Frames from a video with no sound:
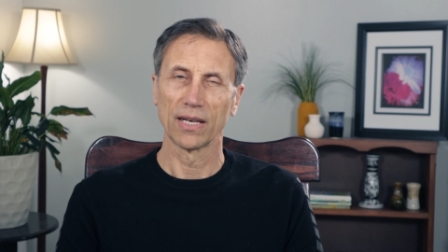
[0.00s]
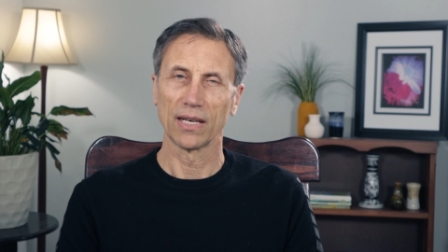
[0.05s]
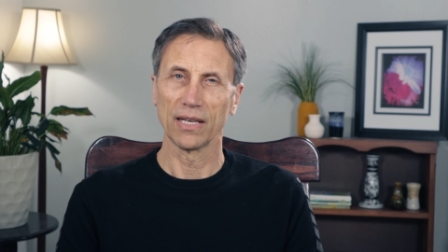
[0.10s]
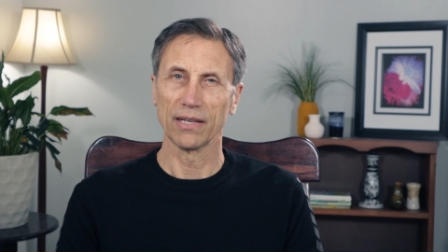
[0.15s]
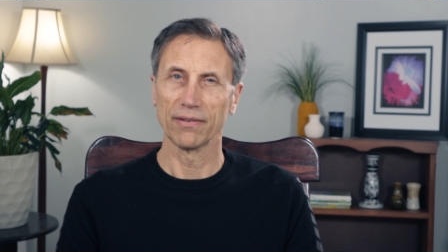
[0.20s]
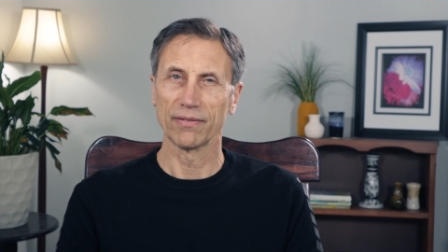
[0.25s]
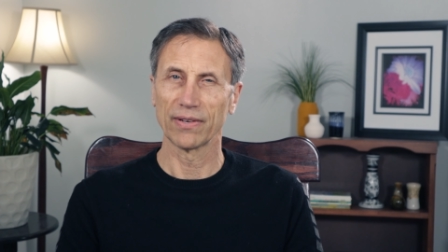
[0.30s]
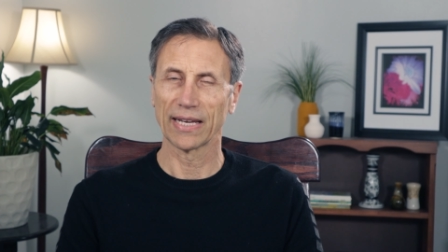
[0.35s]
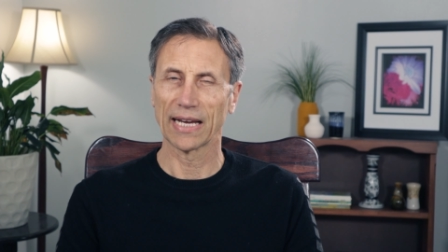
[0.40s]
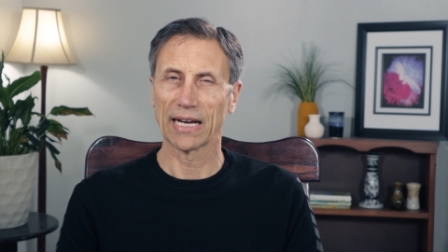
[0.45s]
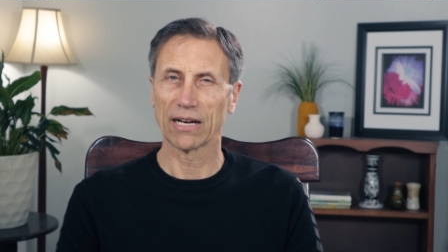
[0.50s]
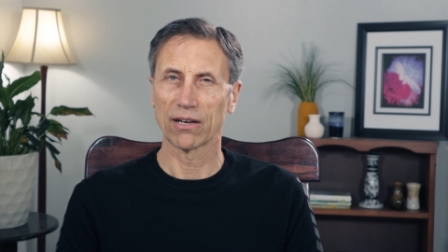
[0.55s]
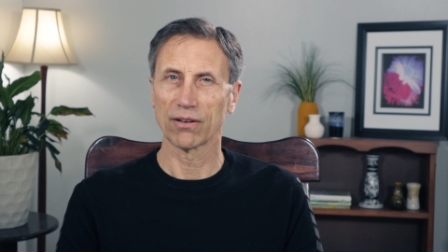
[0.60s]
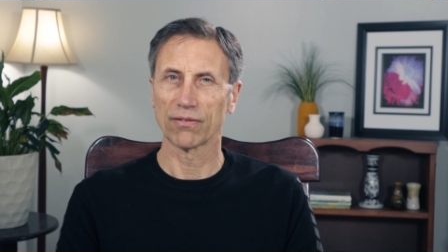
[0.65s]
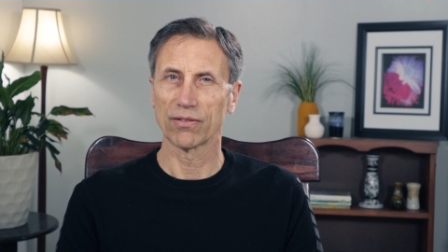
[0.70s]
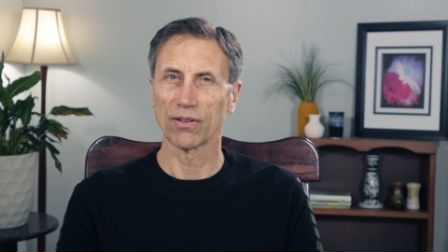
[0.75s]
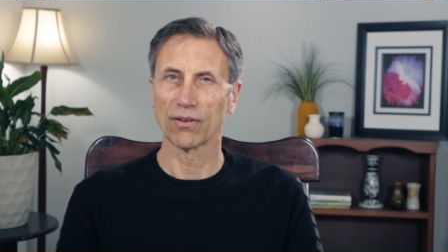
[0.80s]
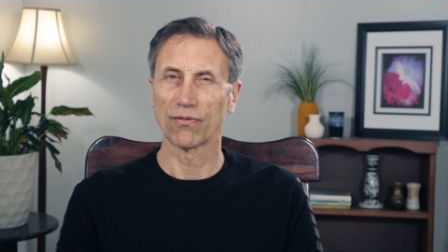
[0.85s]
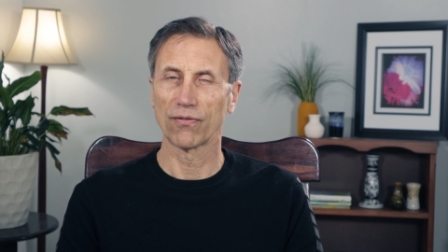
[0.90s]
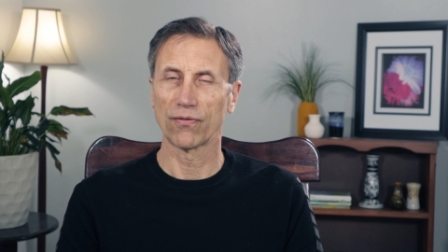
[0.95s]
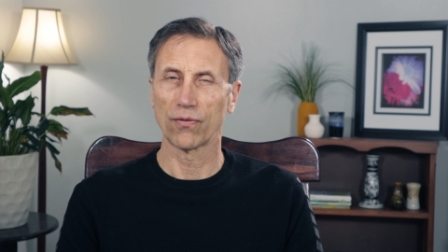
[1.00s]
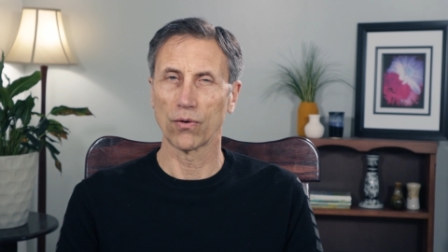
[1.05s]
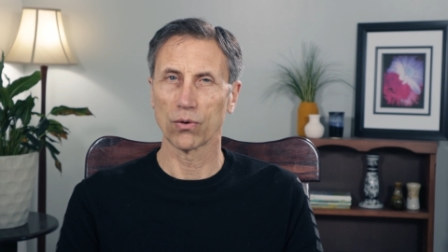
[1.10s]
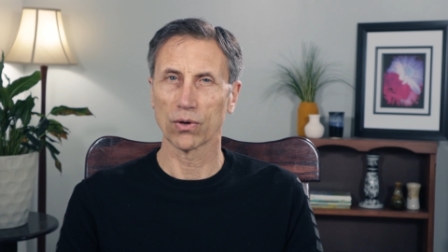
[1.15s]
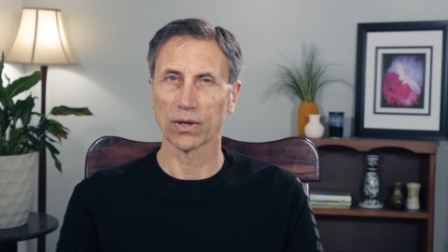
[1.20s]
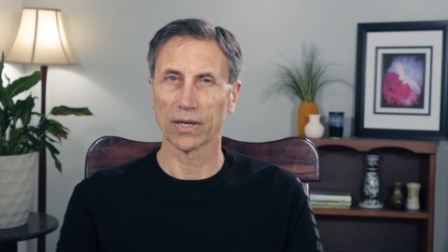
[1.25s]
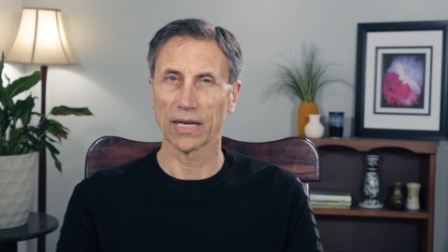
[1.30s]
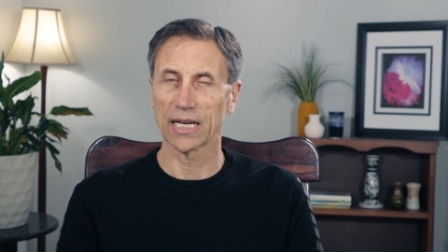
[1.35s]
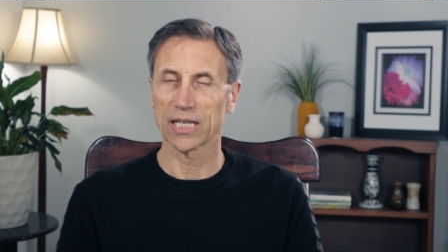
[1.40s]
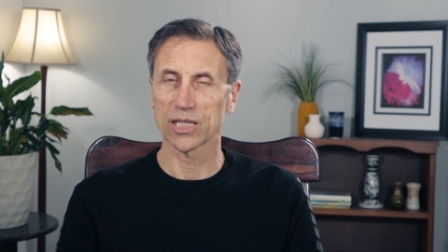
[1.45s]
living out of the
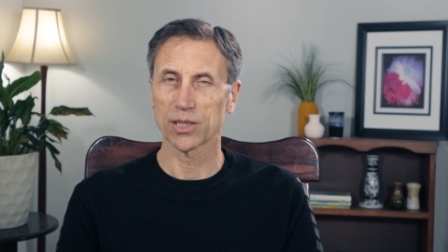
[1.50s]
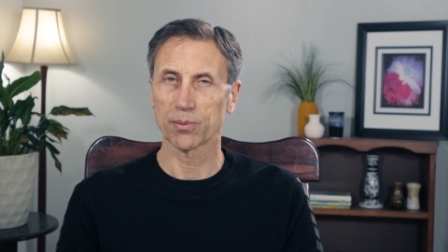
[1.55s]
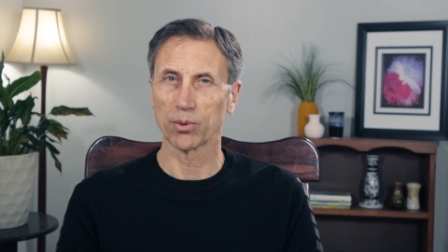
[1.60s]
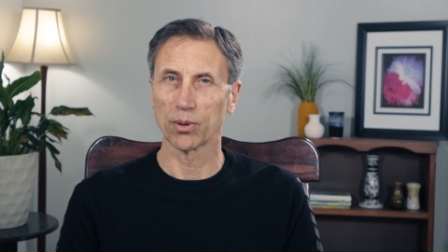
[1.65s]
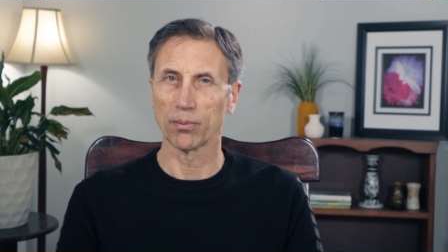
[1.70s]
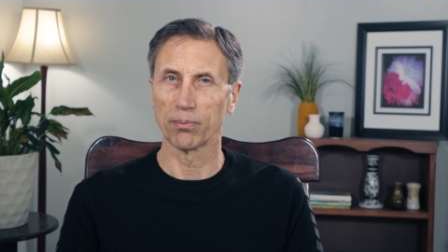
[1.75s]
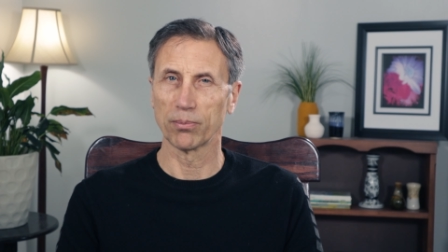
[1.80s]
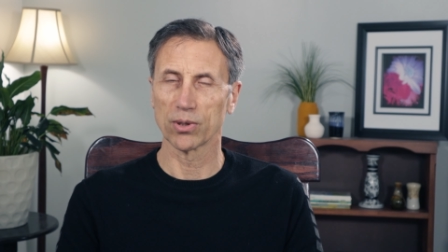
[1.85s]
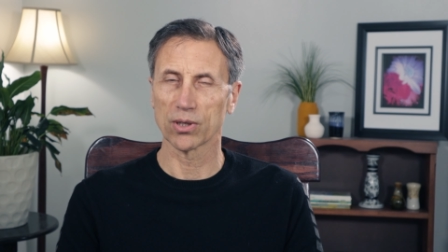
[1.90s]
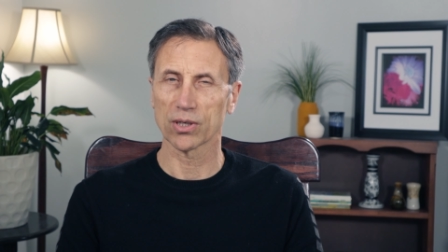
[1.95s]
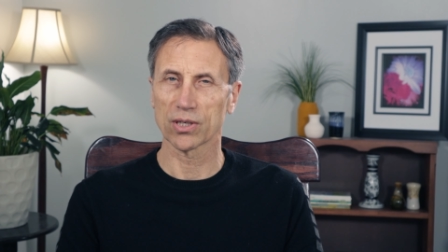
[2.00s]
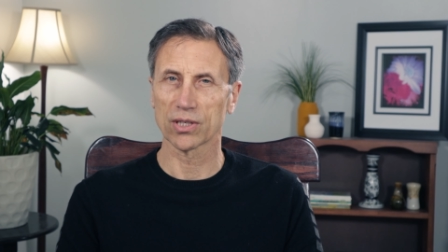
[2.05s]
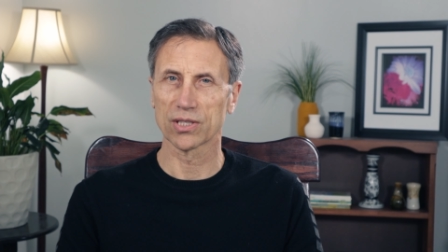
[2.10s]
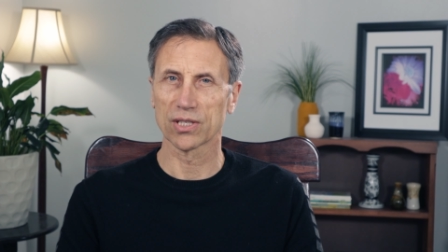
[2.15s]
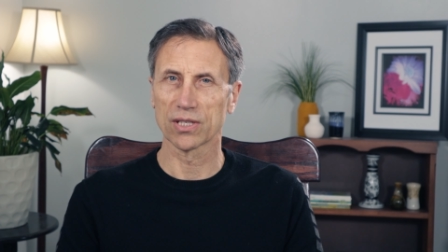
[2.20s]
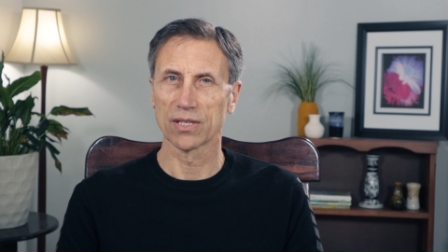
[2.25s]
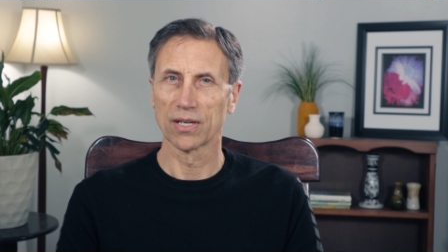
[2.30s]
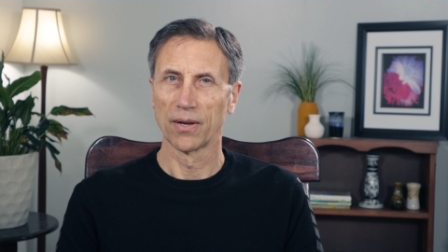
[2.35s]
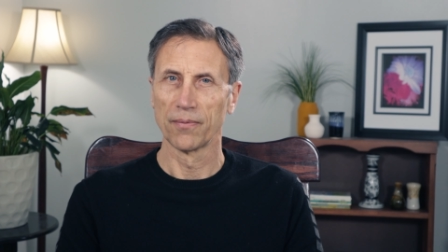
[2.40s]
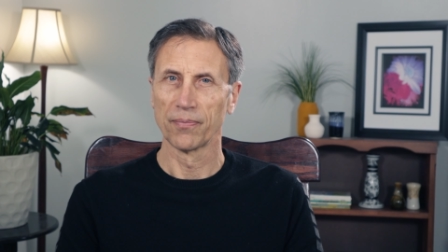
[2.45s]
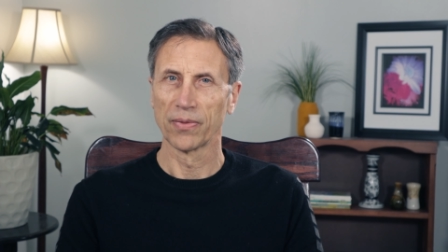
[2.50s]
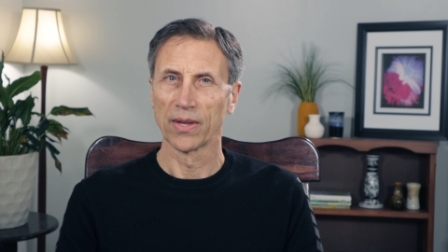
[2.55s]
4 gospel books.